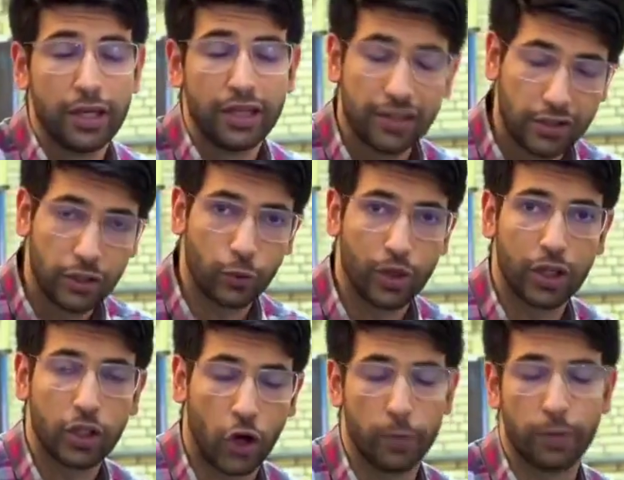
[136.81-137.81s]
This is where
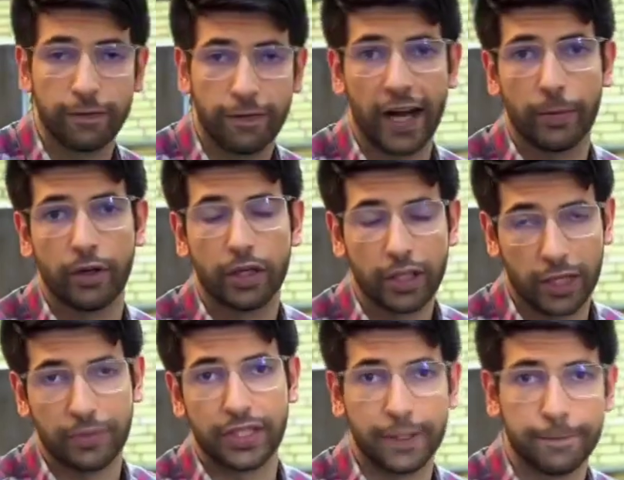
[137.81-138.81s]
carbon fiber
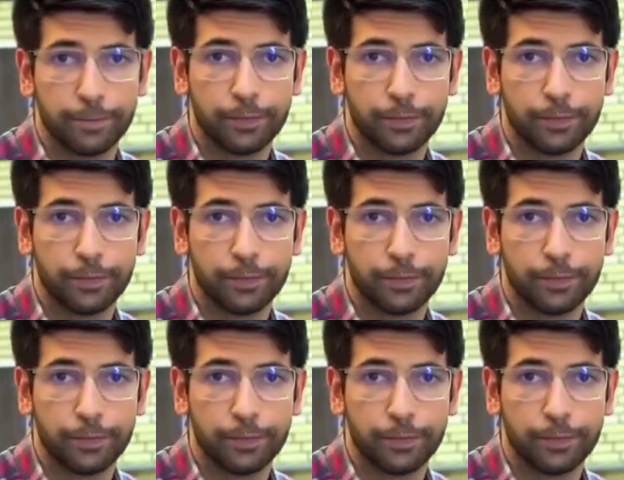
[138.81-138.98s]
comes in.